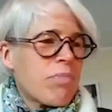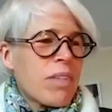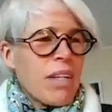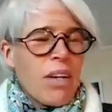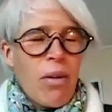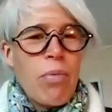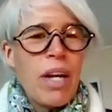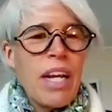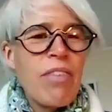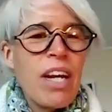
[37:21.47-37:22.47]
you know,
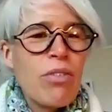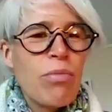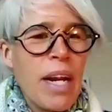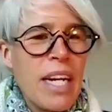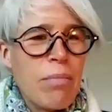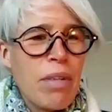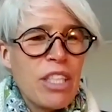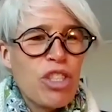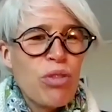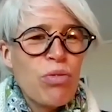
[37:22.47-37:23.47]
whatever you
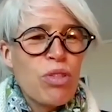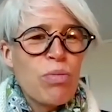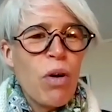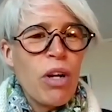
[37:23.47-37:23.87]
randomly choose?